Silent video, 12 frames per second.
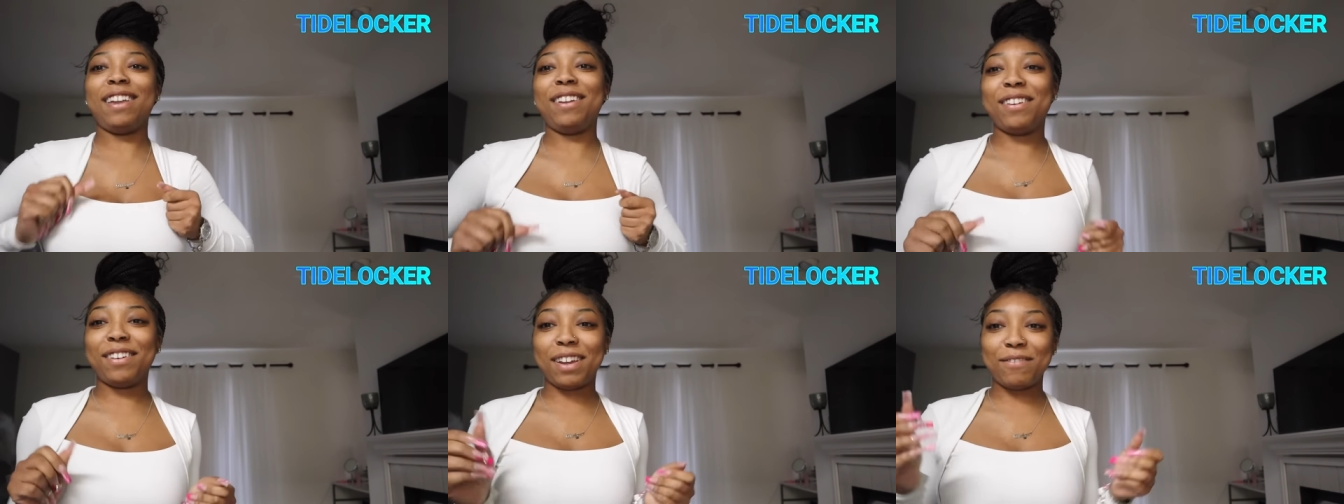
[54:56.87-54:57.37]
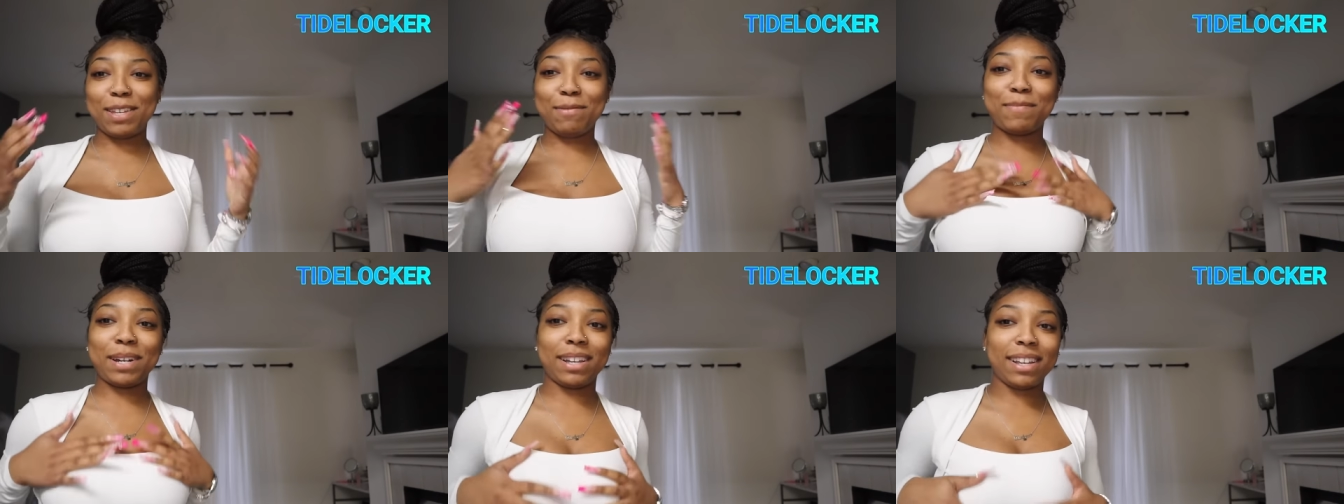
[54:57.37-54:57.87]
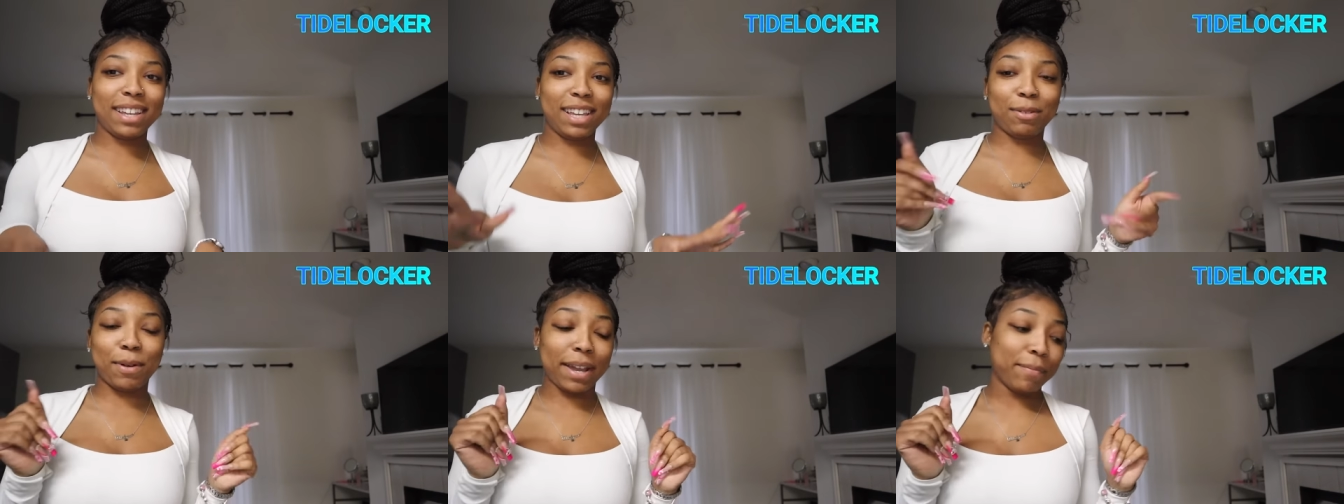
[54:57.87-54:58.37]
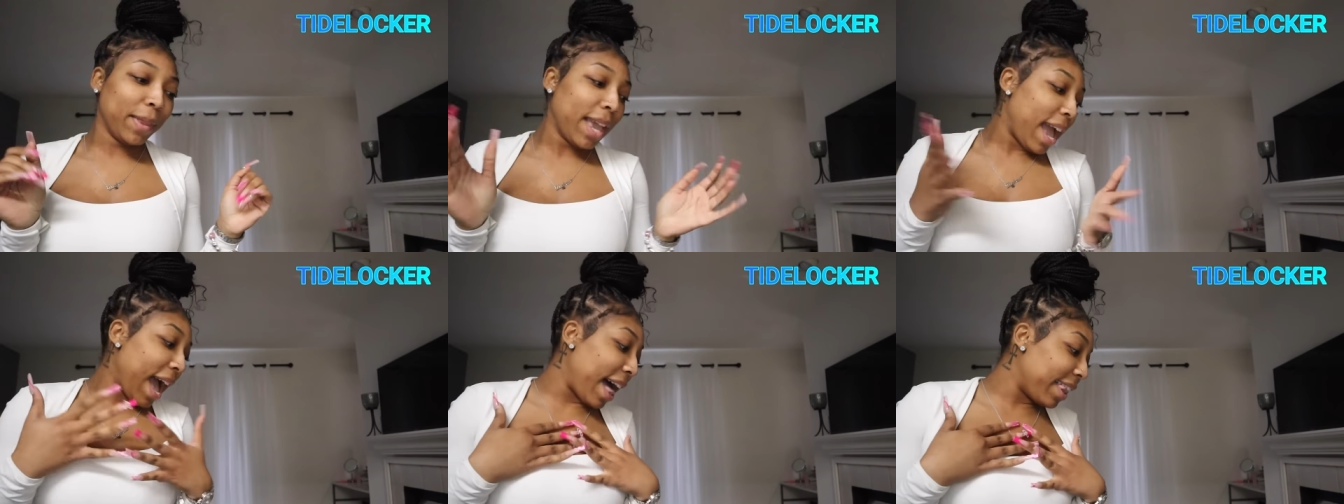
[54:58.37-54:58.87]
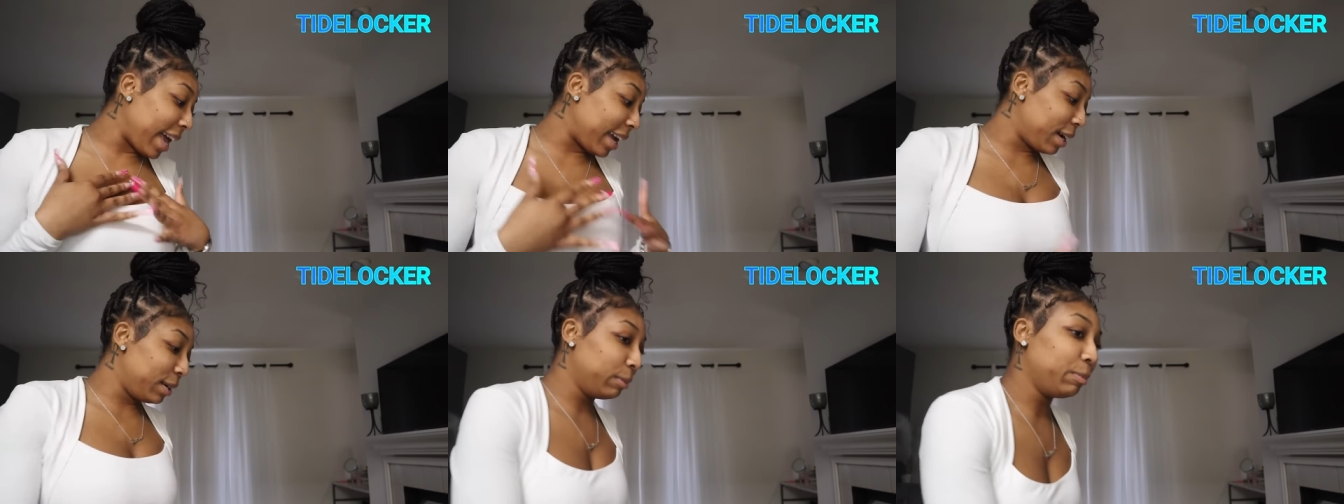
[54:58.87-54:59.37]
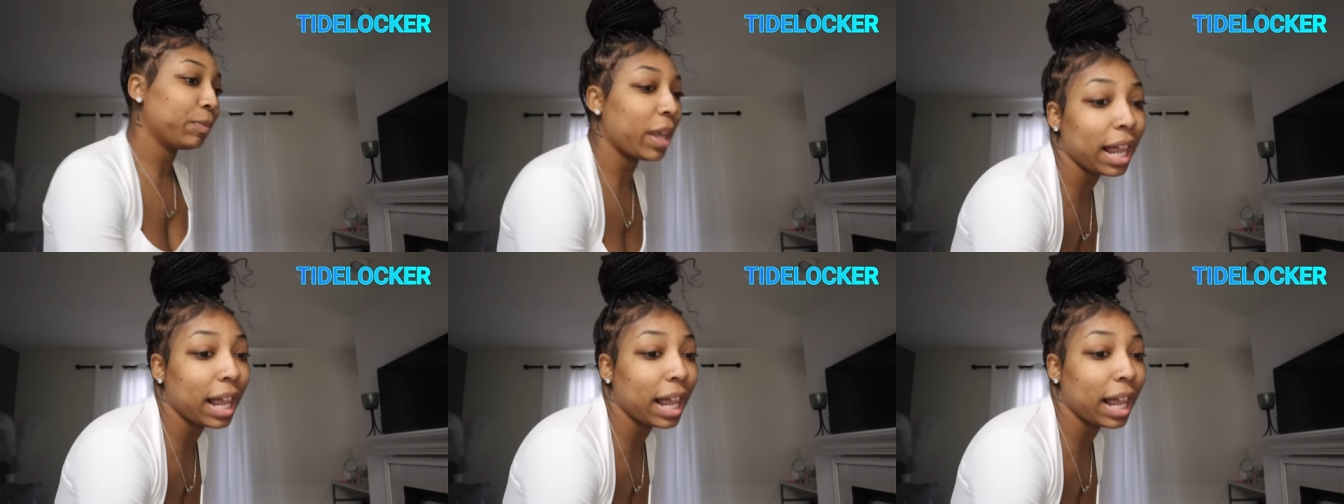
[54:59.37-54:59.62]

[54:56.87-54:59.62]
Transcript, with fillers: You know what I mean? But either way, I like them.